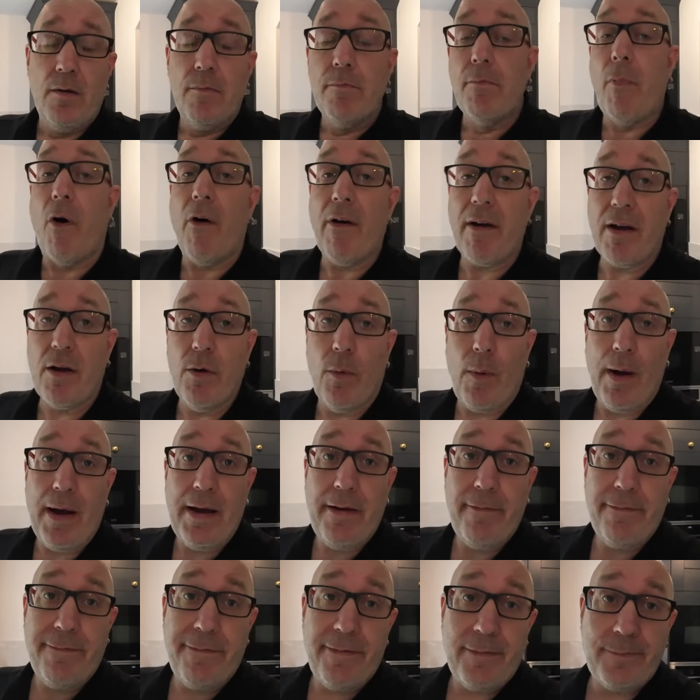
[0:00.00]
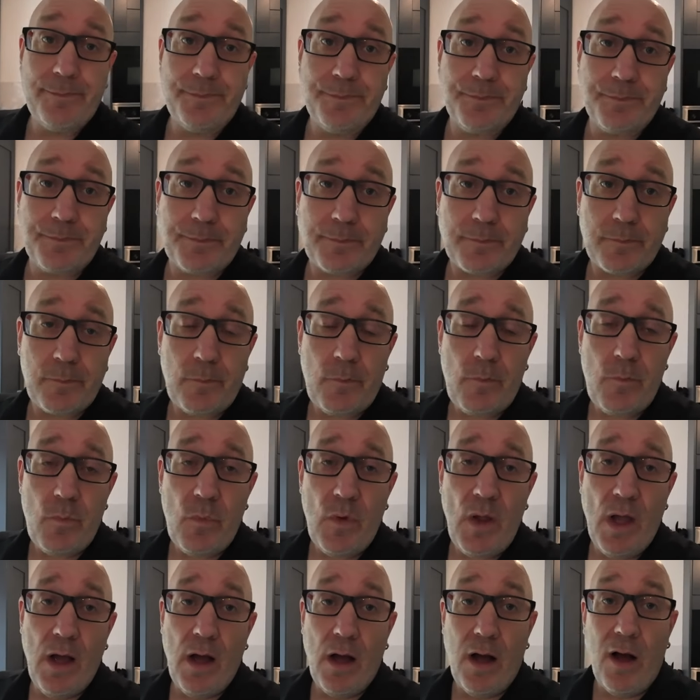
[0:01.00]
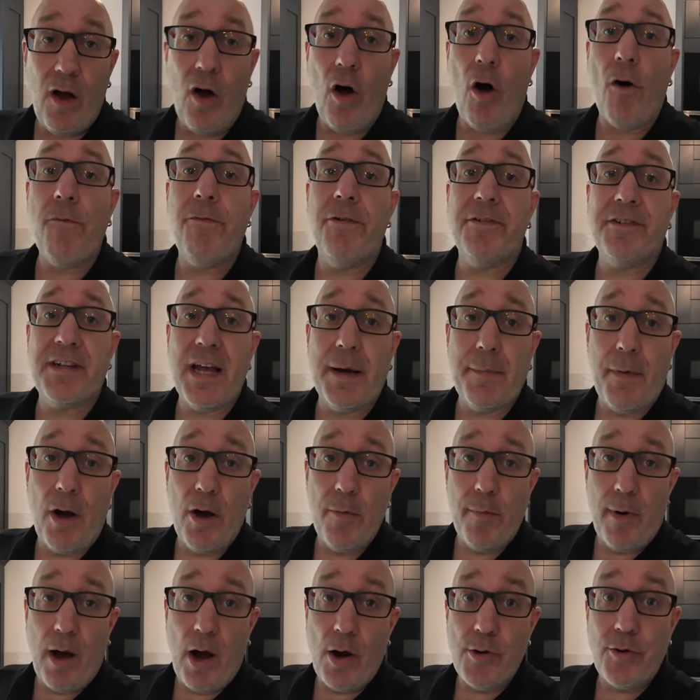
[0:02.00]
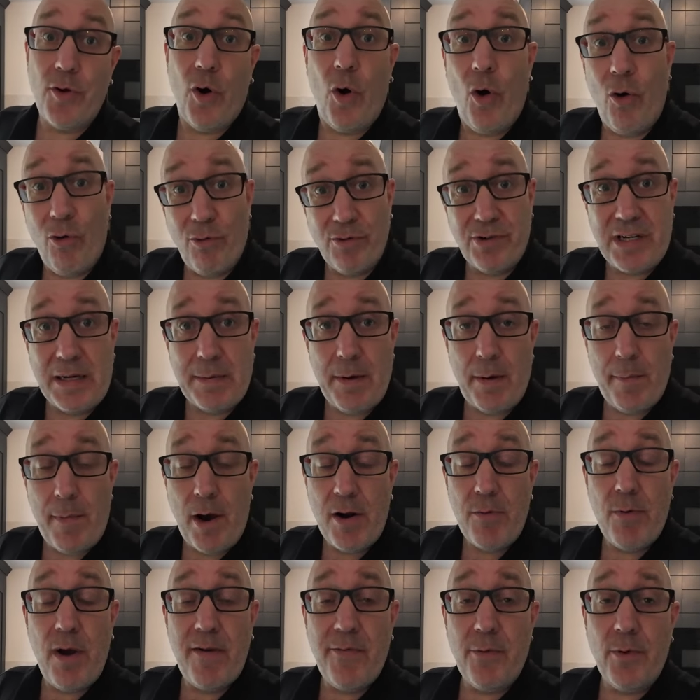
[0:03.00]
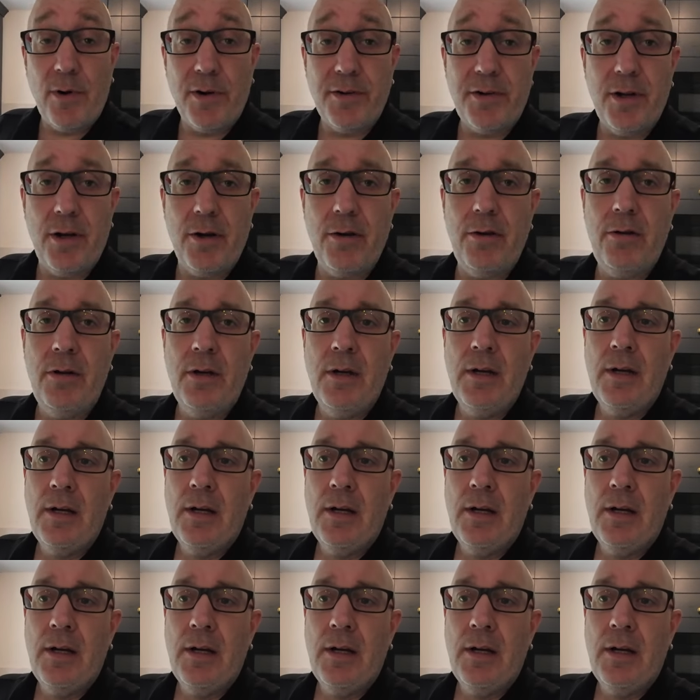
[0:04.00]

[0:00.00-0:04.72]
microwave off of demo mode or on demo mode, whatever you want to do.